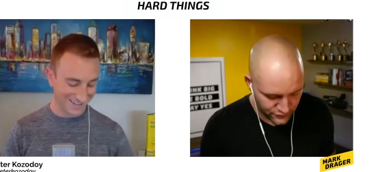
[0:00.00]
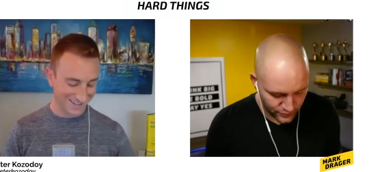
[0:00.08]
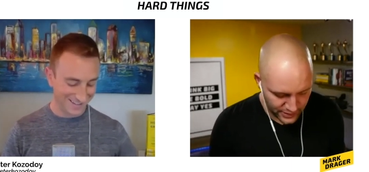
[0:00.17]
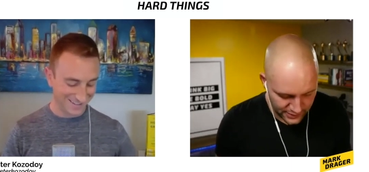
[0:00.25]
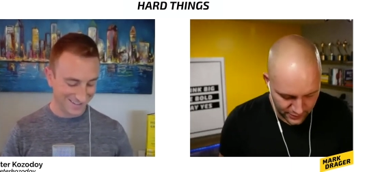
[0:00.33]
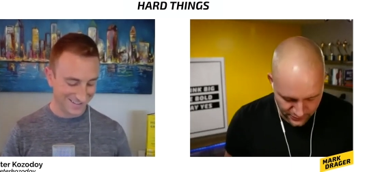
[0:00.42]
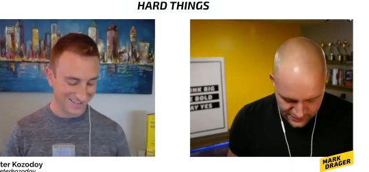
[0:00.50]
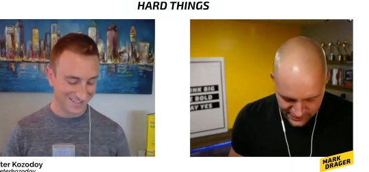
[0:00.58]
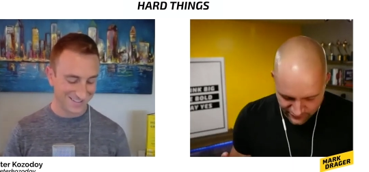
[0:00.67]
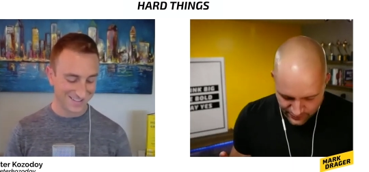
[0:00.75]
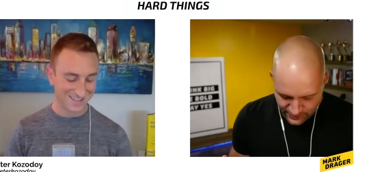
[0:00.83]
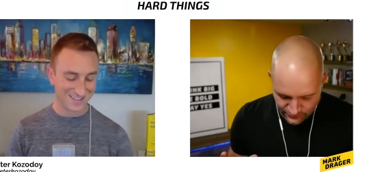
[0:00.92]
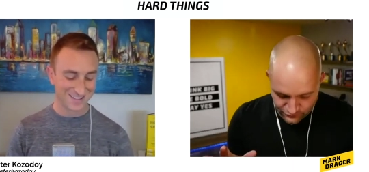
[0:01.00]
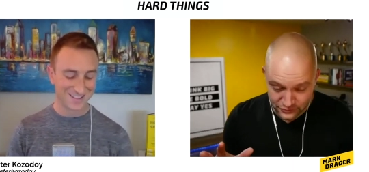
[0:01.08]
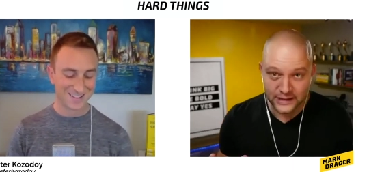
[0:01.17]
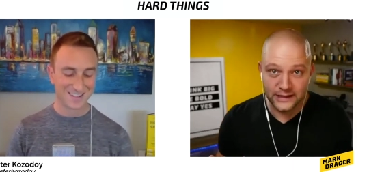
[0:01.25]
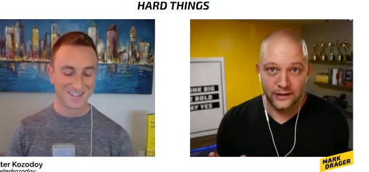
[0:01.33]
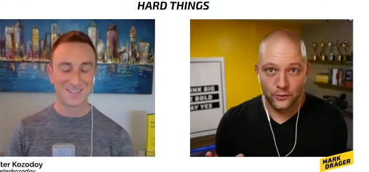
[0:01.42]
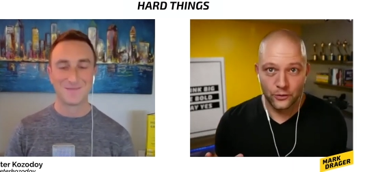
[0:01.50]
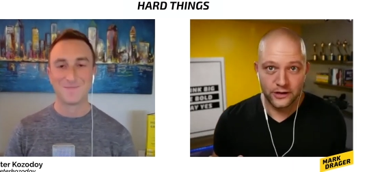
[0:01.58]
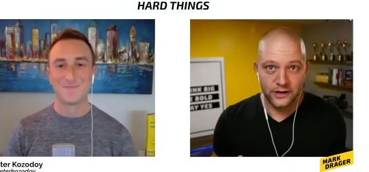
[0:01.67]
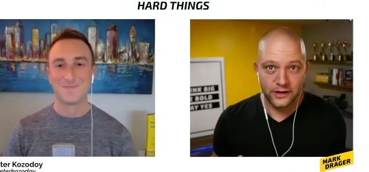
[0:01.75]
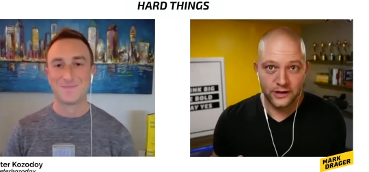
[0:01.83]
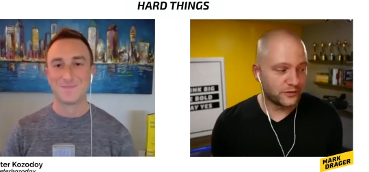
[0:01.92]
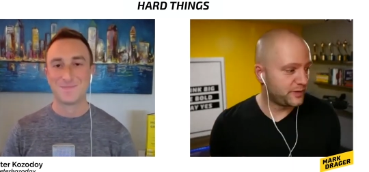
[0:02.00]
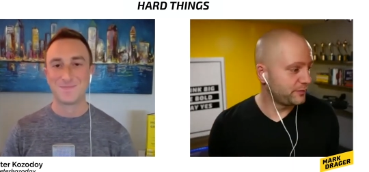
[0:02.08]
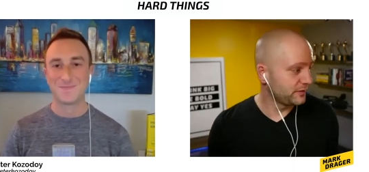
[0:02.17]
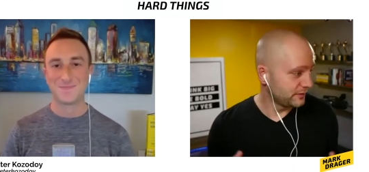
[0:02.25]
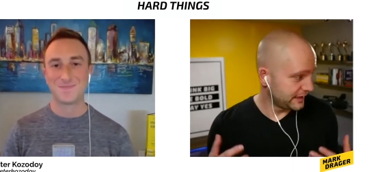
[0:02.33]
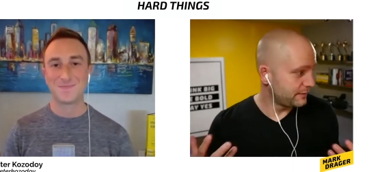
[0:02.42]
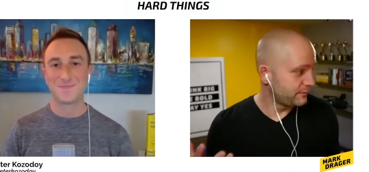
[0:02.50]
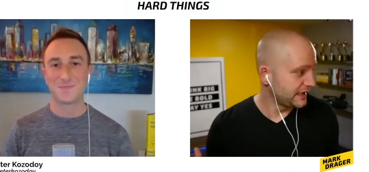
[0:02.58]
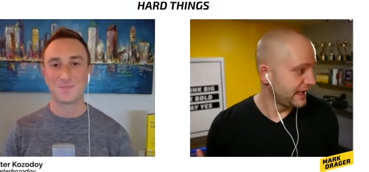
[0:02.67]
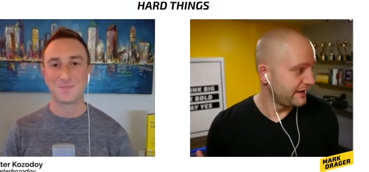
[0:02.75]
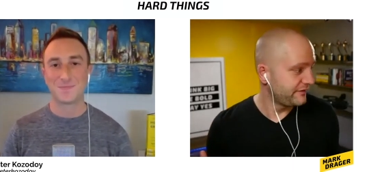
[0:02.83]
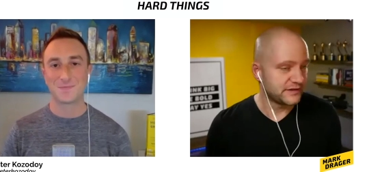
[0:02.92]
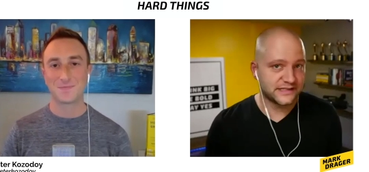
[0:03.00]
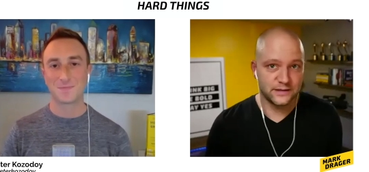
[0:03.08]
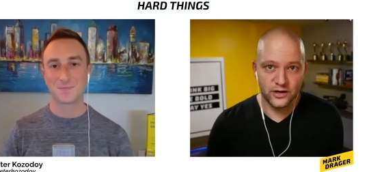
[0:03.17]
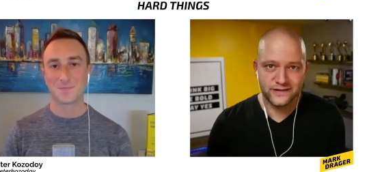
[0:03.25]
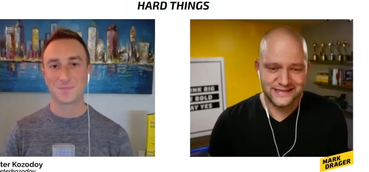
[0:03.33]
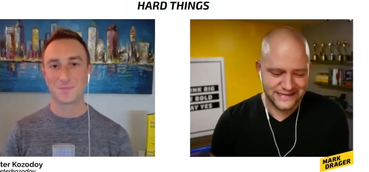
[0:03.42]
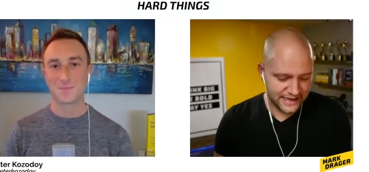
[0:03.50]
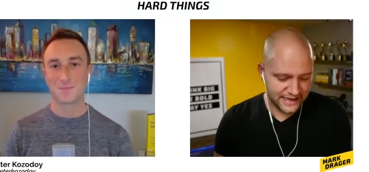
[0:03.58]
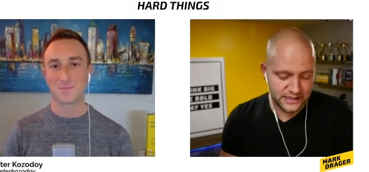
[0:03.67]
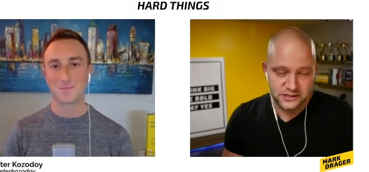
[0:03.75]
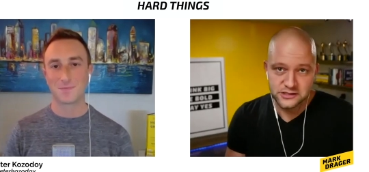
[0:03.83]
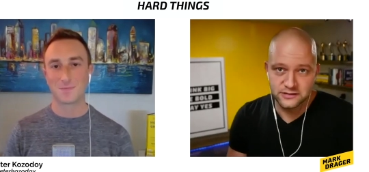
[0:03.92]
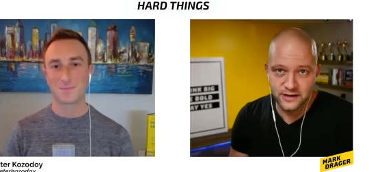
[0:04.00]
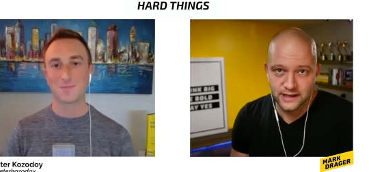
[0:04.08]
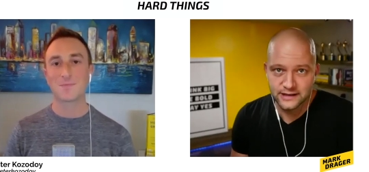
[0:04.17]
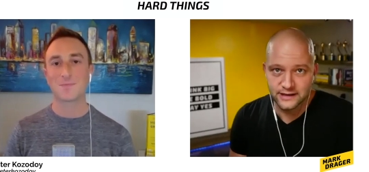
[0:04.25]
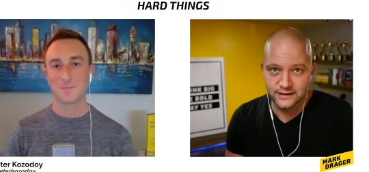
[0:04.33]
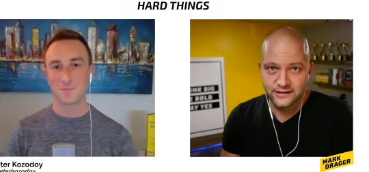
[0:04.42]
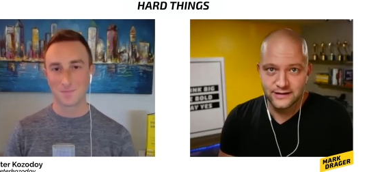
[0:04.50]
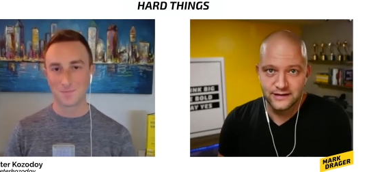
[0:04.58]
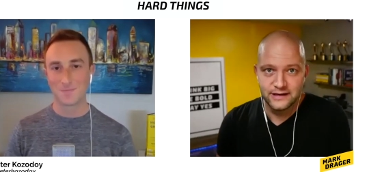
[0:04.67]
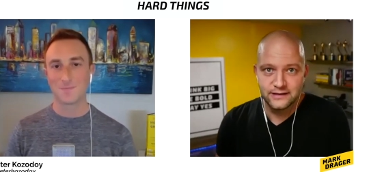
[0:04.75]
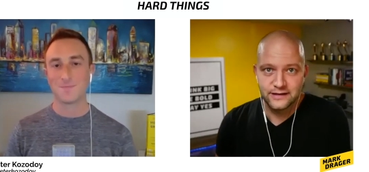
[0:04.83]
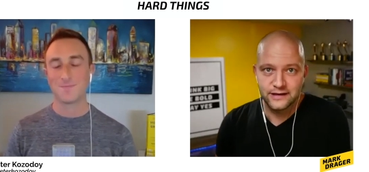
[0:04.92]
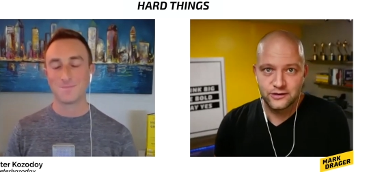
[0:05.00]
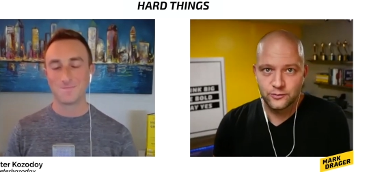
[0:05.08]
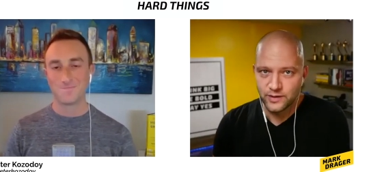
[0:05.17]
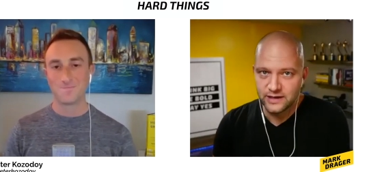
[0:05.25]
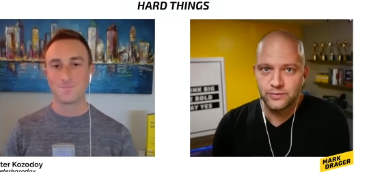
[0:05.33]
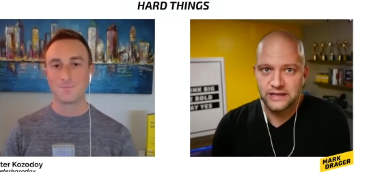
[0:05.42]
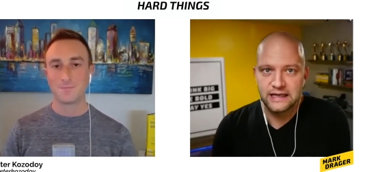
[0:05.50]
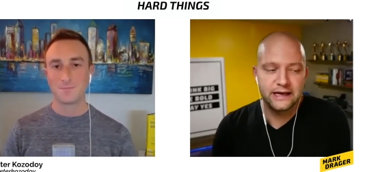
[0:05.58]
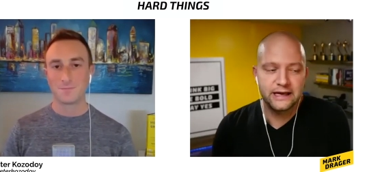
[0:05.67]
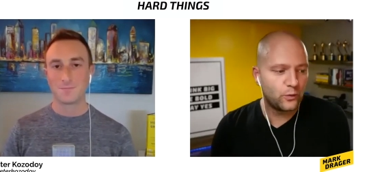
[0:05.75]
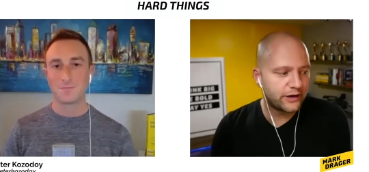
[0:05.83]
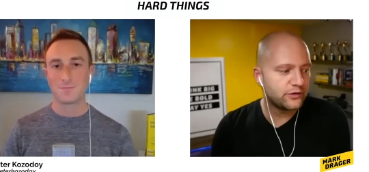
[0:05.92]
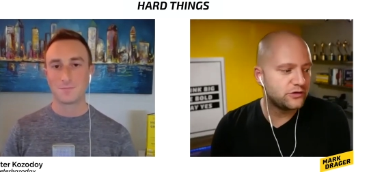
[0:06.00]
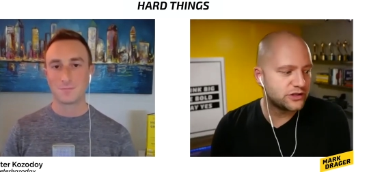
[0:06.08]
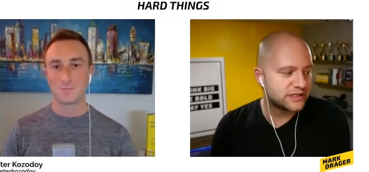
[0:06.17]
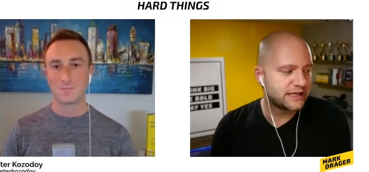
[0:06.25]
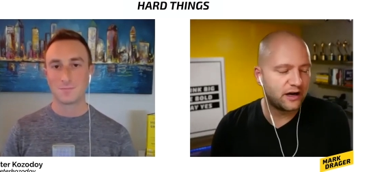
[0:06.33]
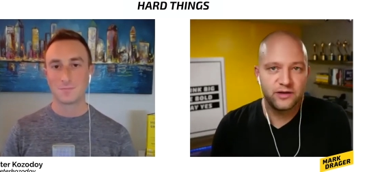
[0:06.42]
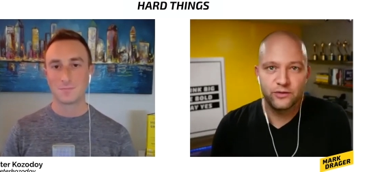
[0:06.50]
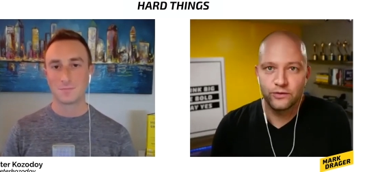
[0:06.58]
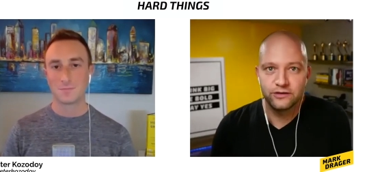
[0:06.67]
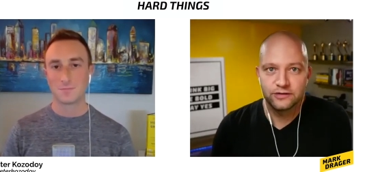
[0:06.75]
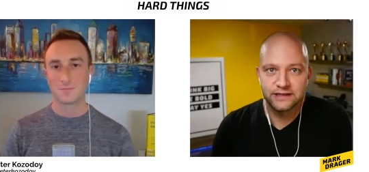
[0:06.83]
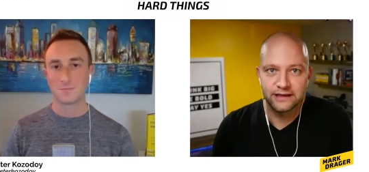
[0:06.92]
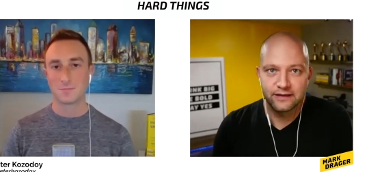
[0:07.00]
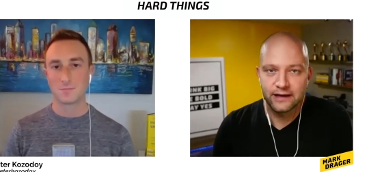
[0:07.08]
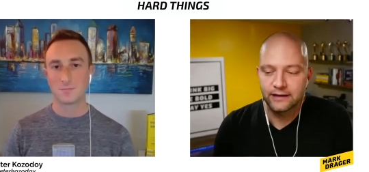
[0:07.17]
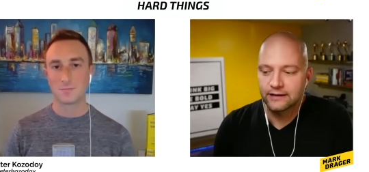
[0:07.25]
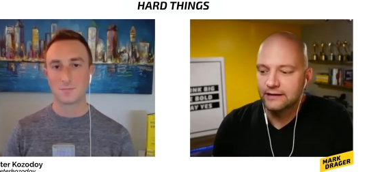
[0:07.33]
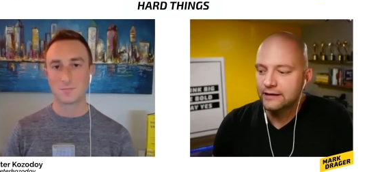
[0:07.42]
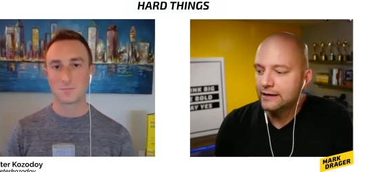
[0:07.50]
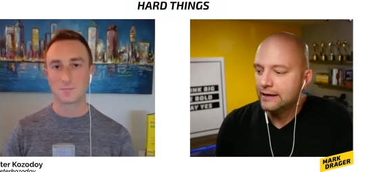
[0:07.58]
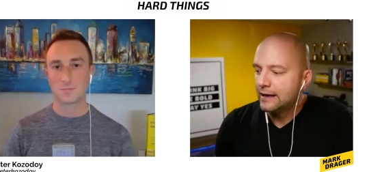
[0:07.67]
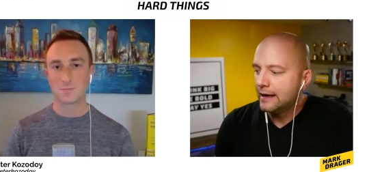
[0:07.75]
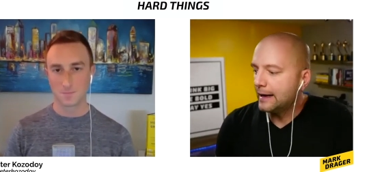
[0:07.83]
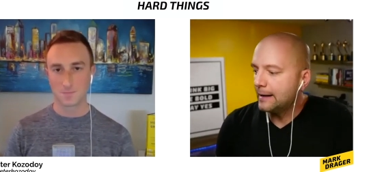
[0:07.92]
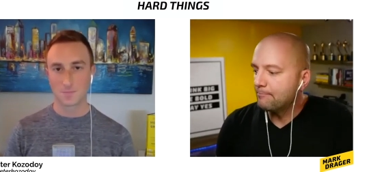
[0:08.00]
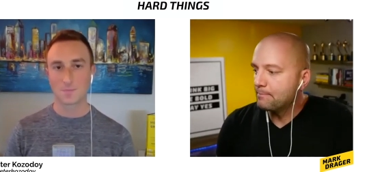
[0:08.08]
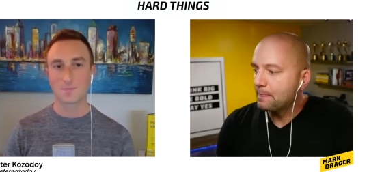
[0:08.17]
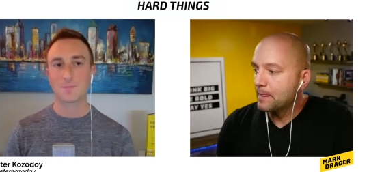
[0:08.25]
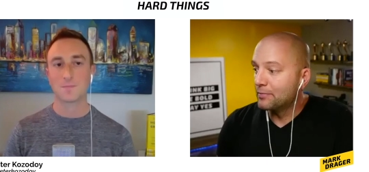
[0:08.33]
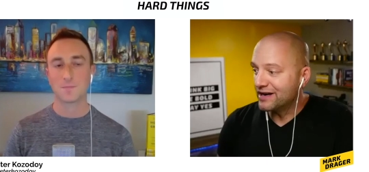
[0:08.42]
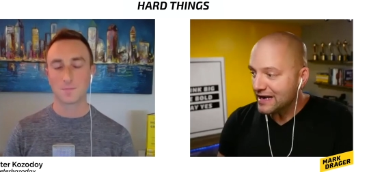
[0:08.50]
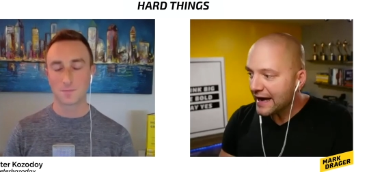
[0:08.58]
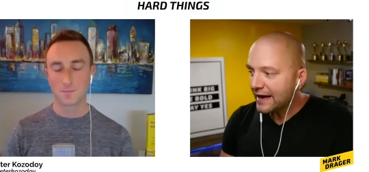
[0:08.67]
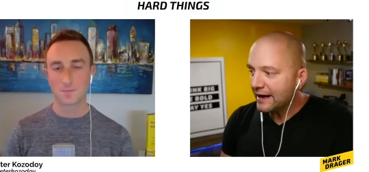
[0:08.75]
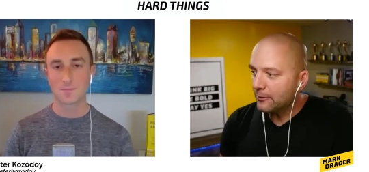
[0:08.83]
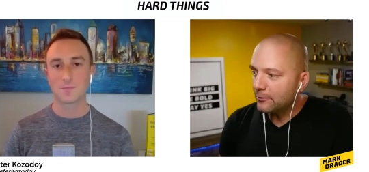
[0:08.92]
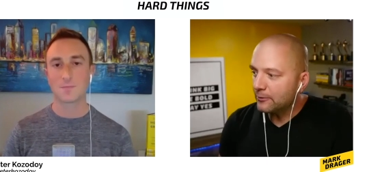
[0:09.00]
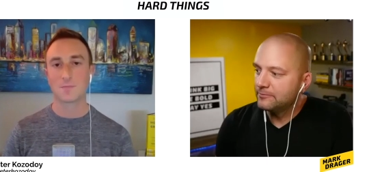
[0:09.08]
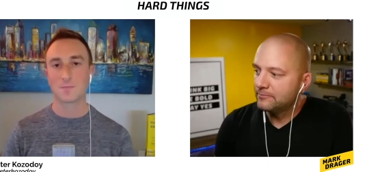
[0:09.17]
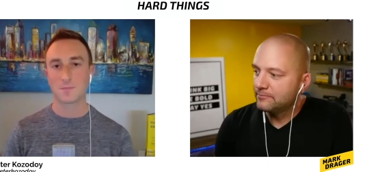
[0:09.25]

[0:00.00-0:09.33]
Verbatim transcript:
Speaker 1: three years, I've been really working with people. Like in my life, I have to say, Mark, that's a hedge, right? Like, like you're being polite. Why don't you just tell me what you really think? Um, but now,